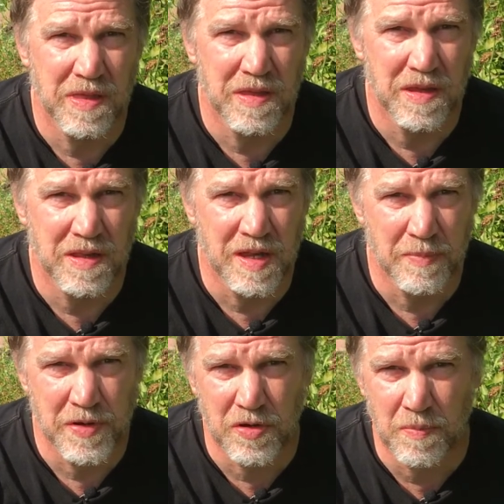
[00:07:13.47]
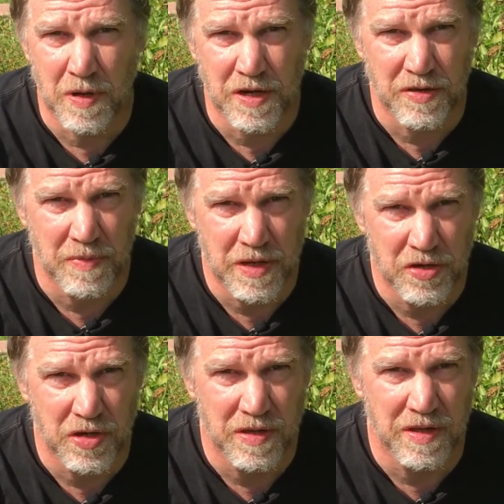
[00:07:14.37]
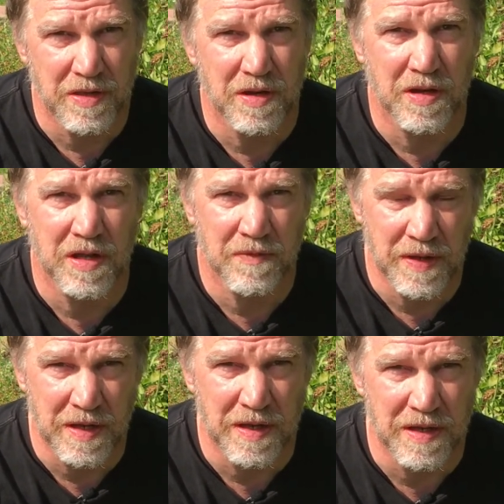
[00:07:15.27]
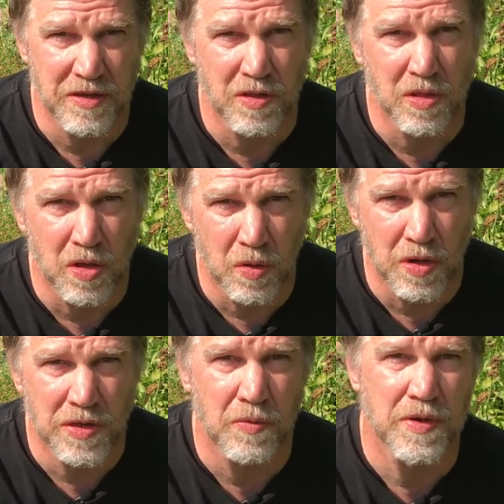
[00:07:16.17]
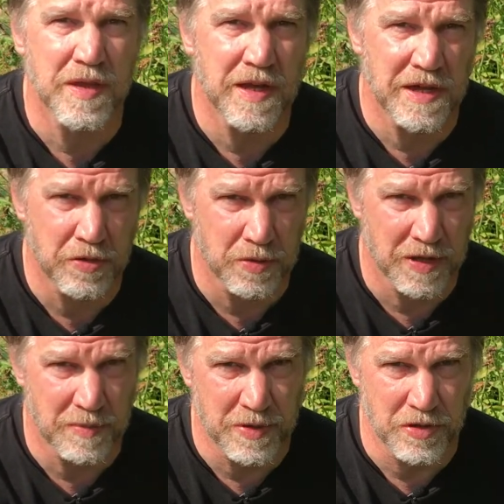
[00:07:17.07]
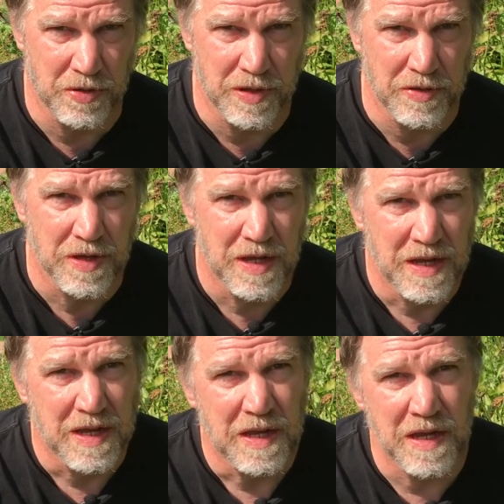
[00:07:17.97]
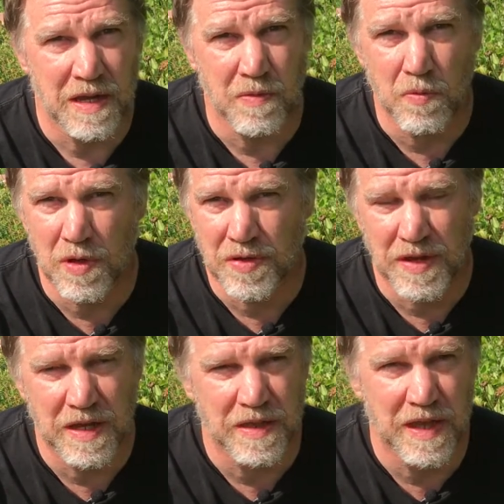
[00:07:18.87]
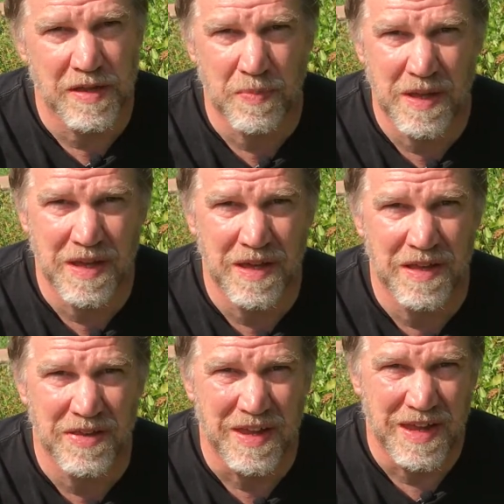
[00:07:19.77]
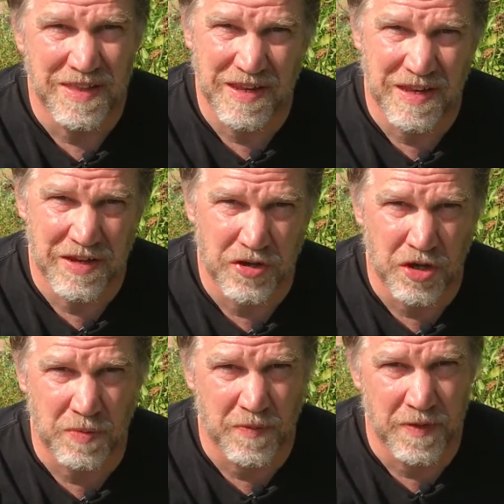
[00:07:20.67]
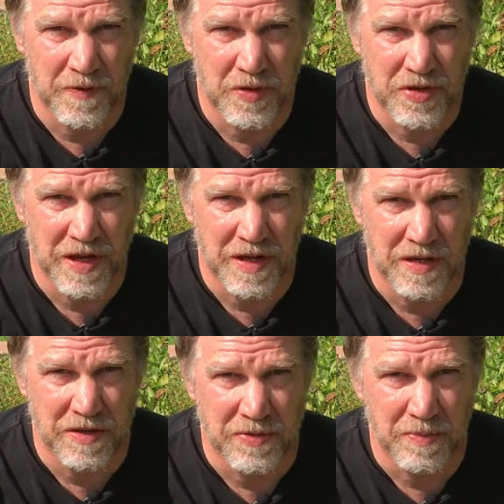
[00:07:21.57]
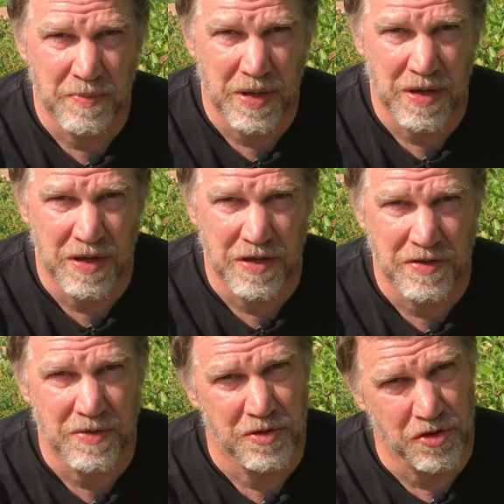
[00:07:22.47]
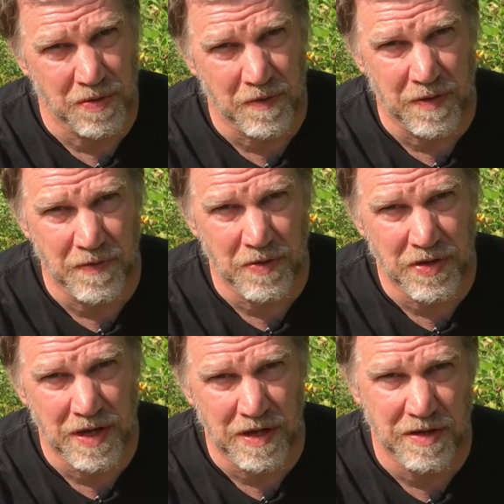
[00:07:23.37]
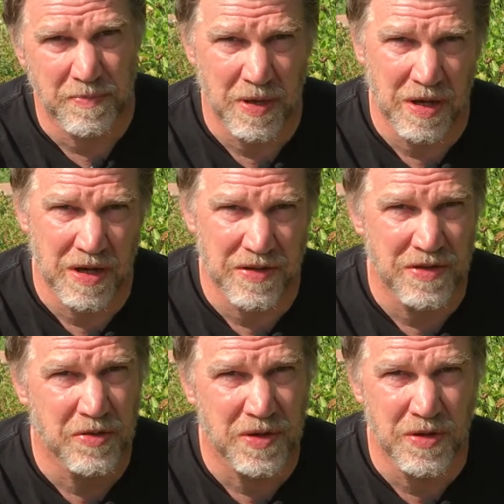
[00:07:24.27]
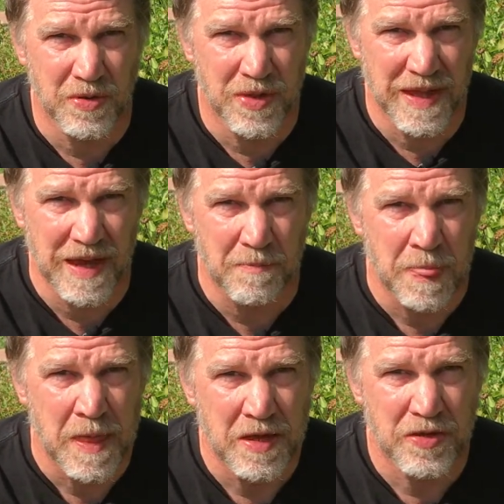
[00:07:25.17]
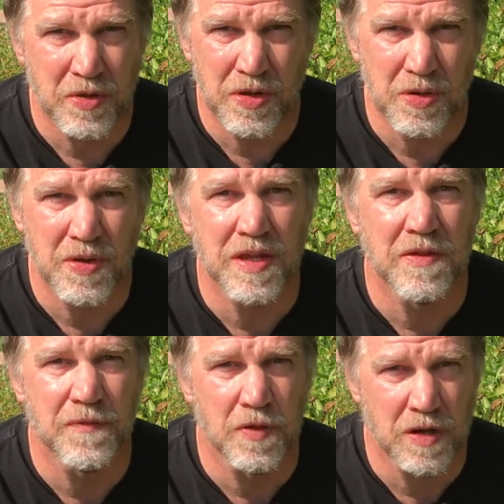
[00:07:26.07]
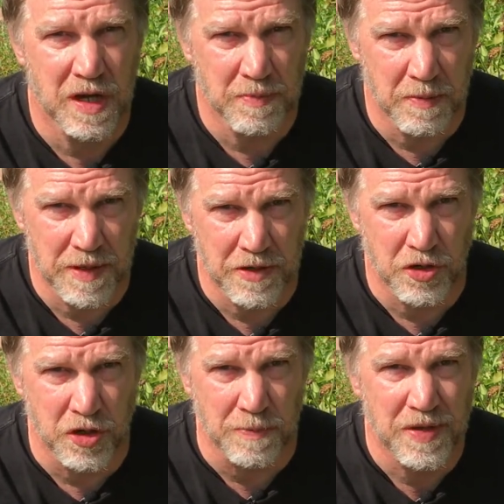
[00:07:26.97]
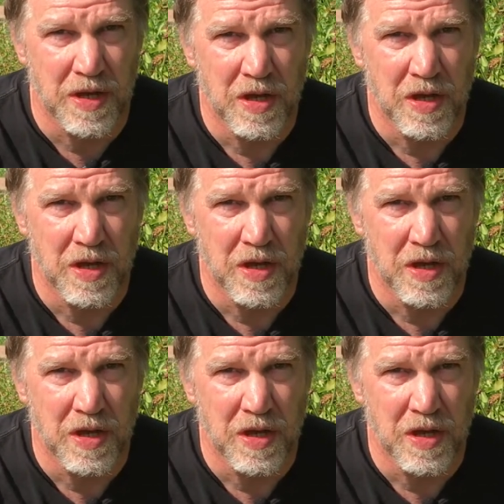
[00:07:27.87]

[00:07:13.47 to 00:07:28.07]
the temperature approximation that they're giving is lower than what the actual temperature is. And once again, that's because they tend to chirp for a few seconds, pause, chirp for a few seconds, pause, and sort of do that, so you don't get the full complement of chirps.